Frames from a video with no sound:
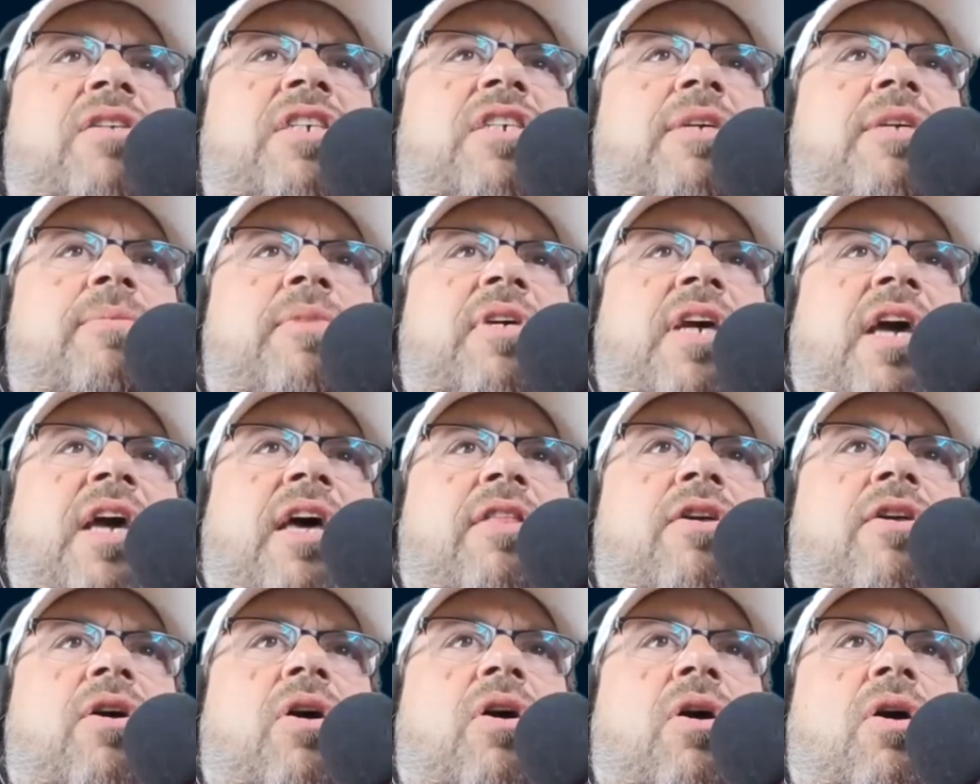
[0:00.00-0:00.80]

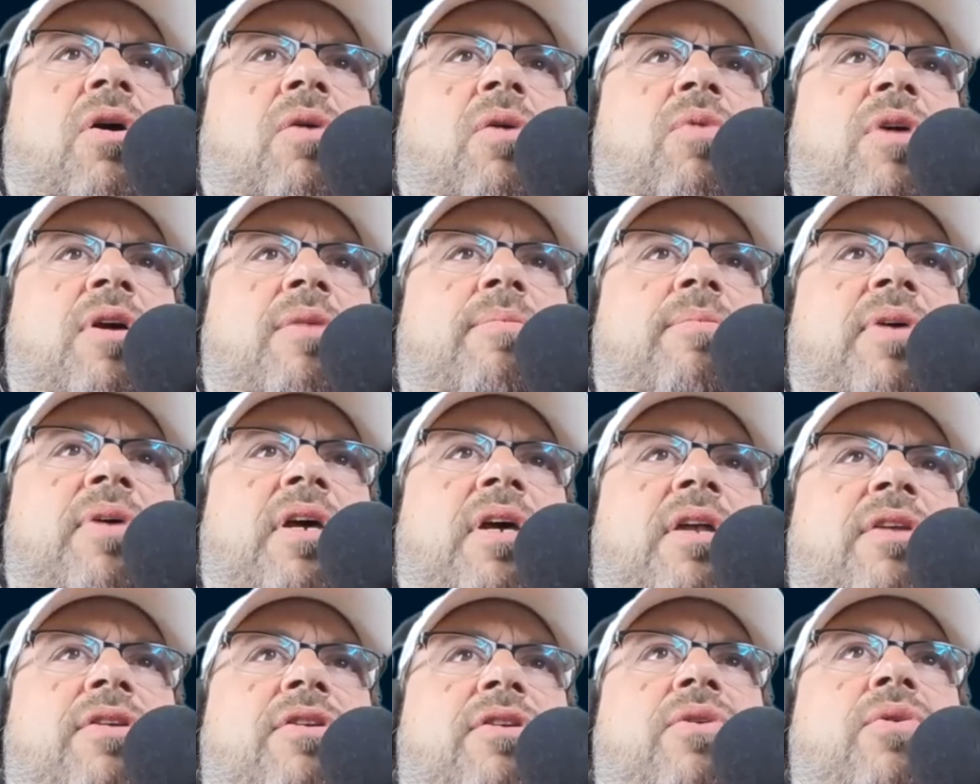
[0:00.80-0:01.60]
together. We've
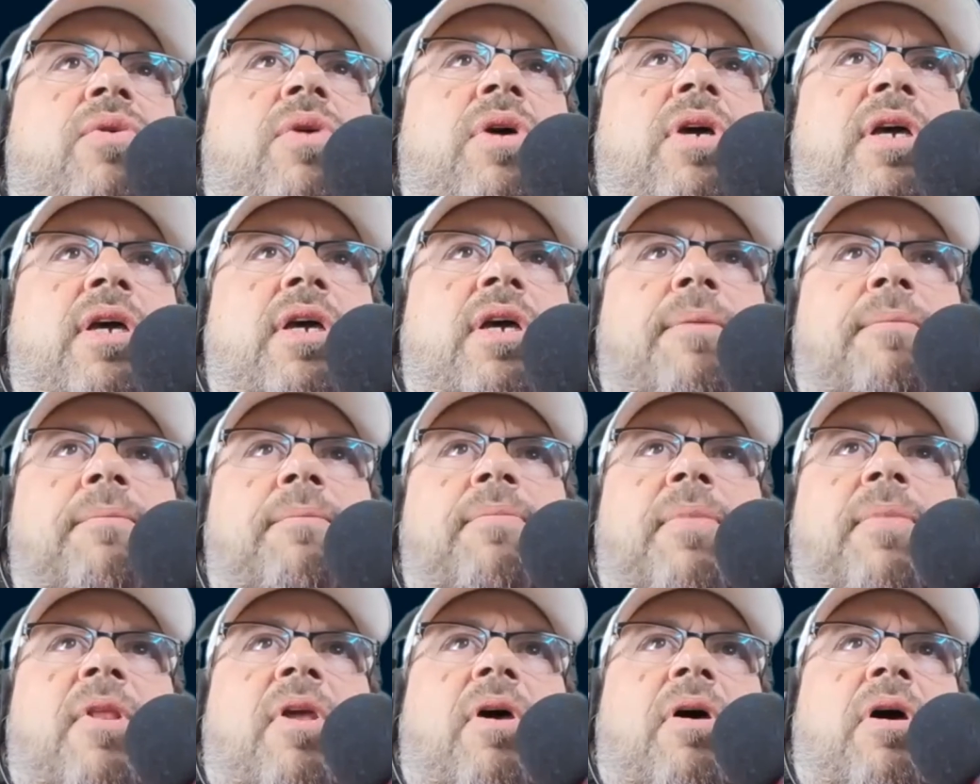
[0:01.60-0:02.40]
been doing
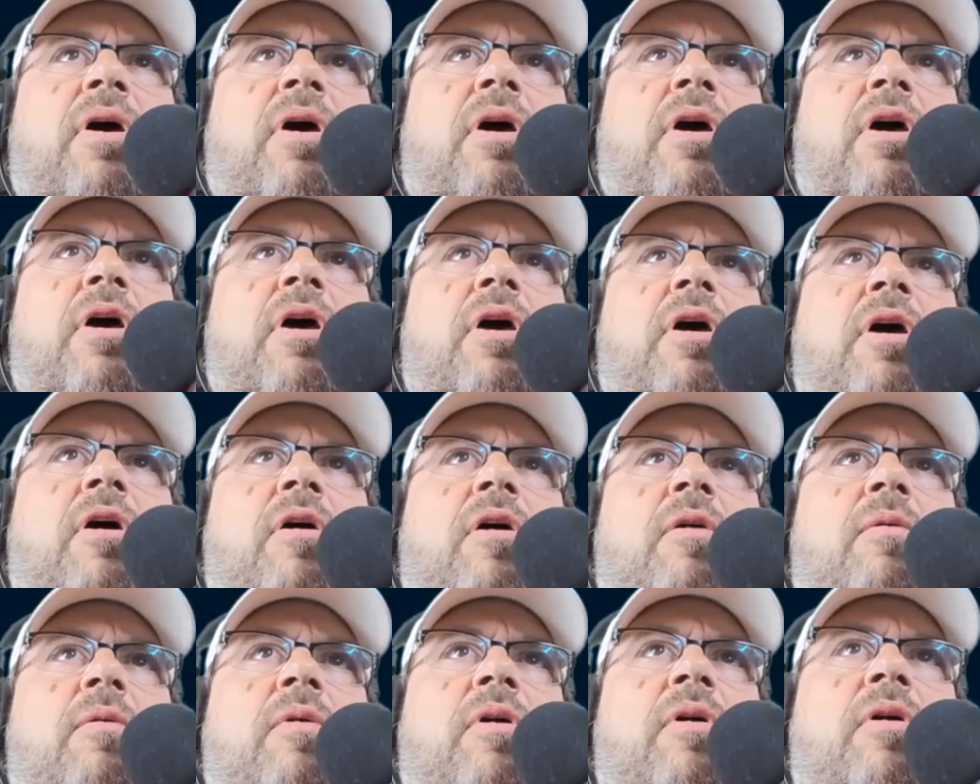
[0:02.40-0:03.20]

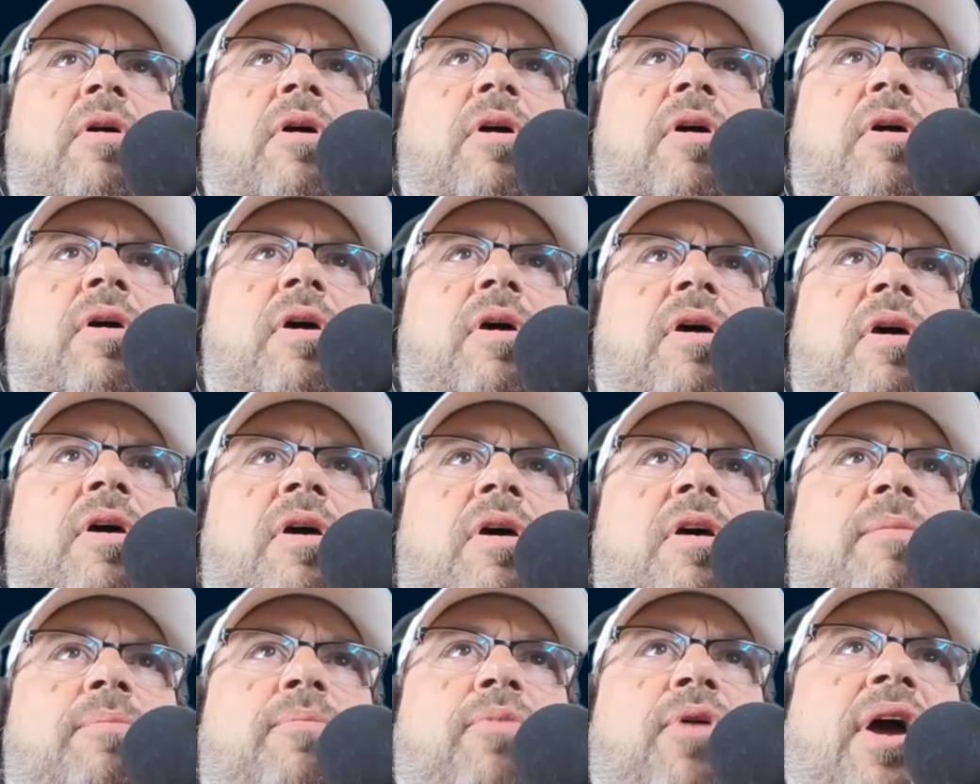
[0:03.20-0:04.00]

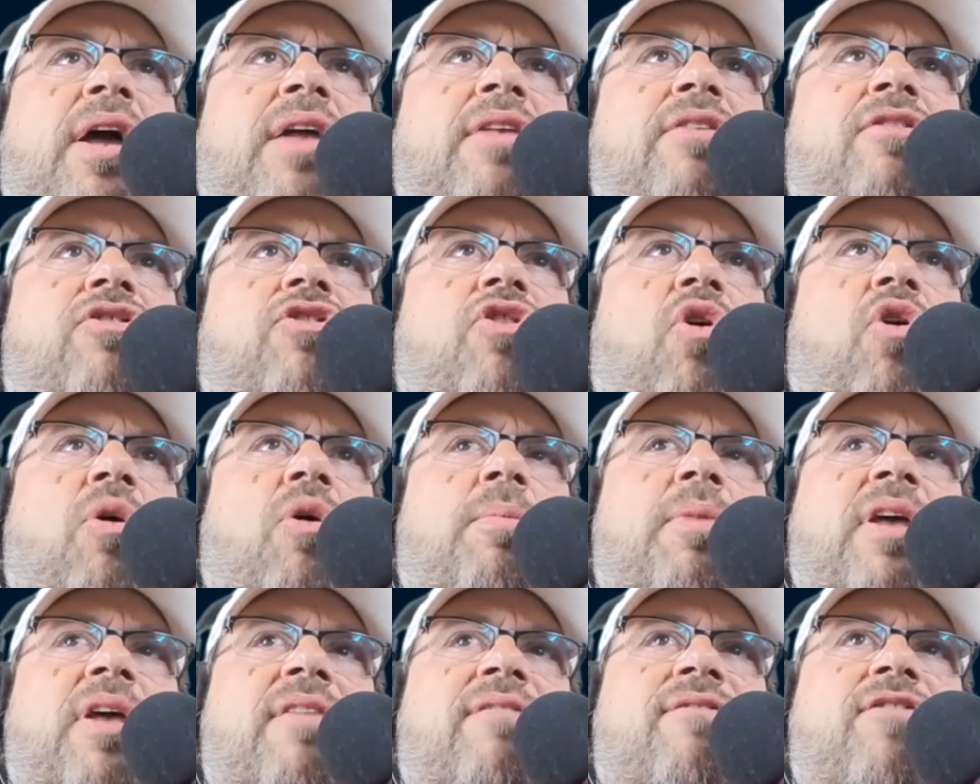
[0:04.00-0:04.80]

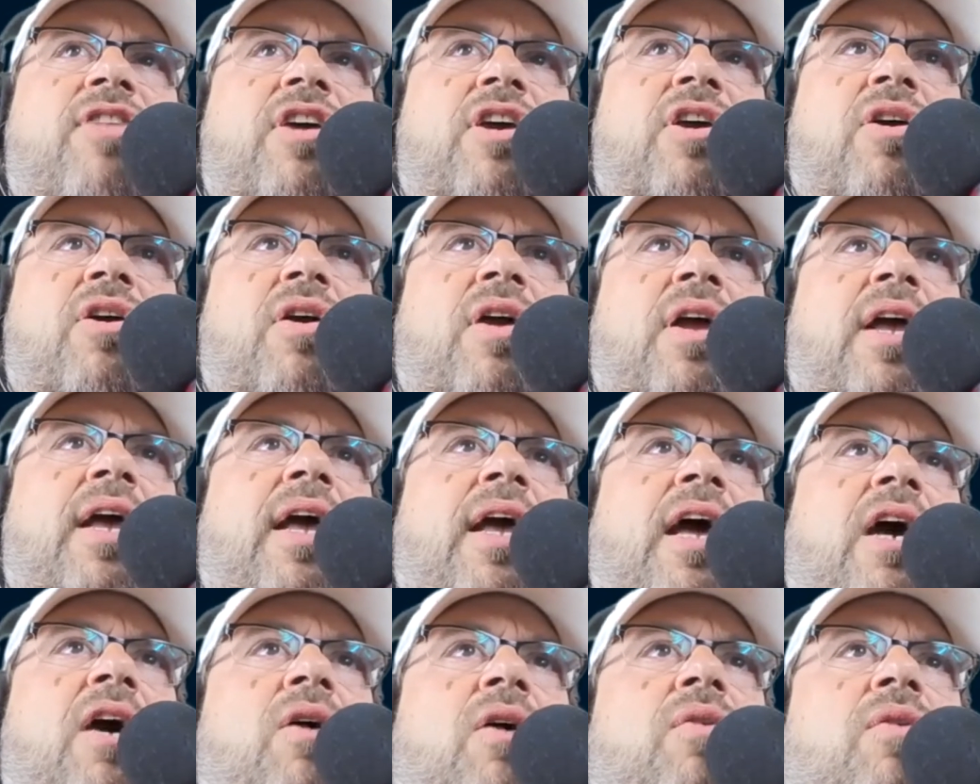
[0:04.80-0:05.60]
brainstorming, figuring
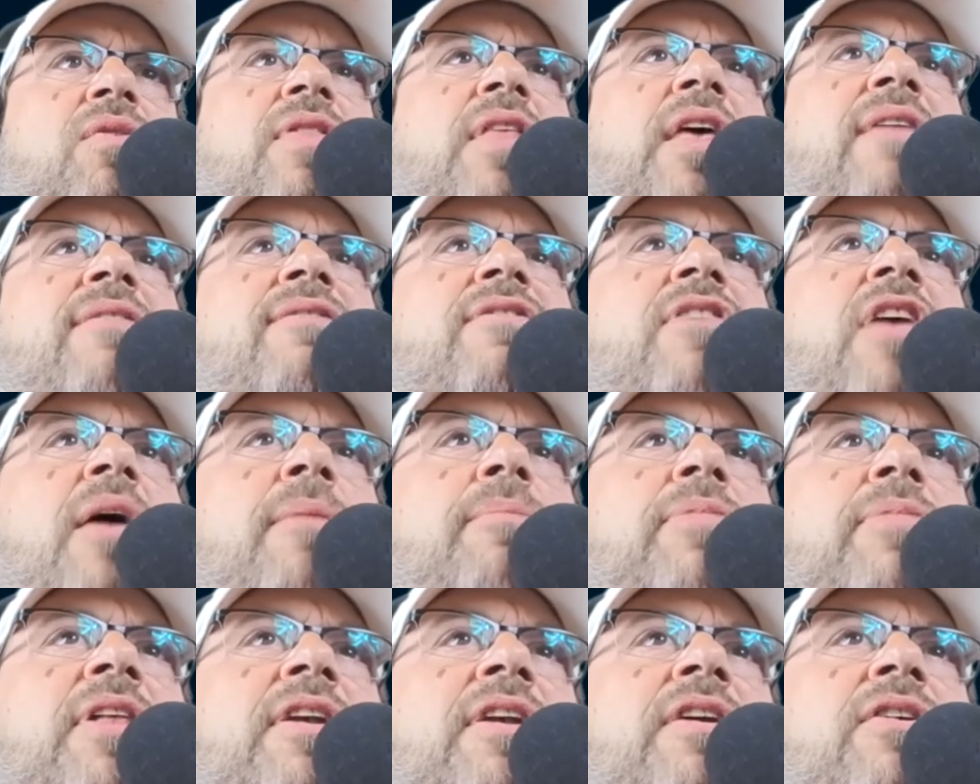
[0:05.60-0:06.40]
out. They've
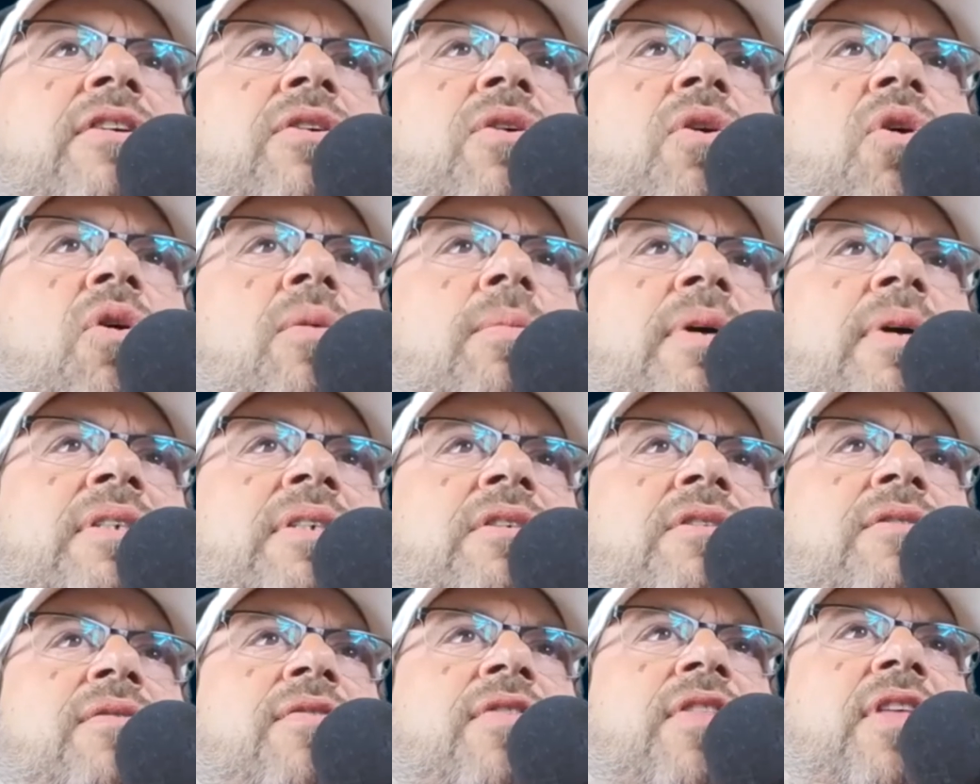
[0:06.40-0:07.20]
templated a whole bunch
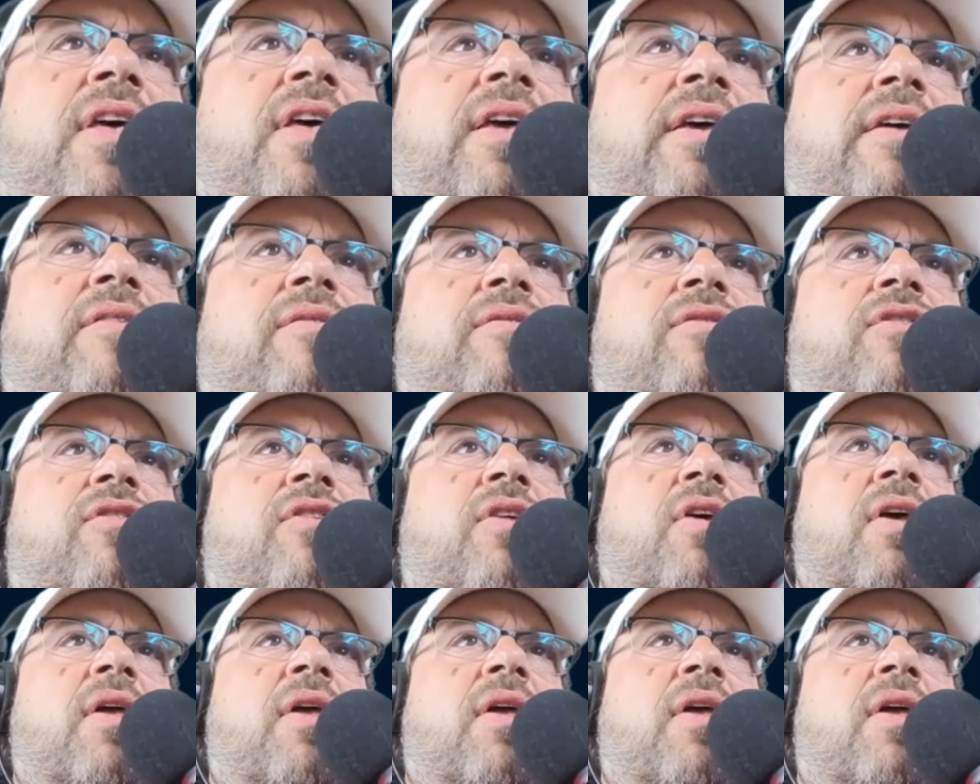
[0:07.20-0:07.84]
of things.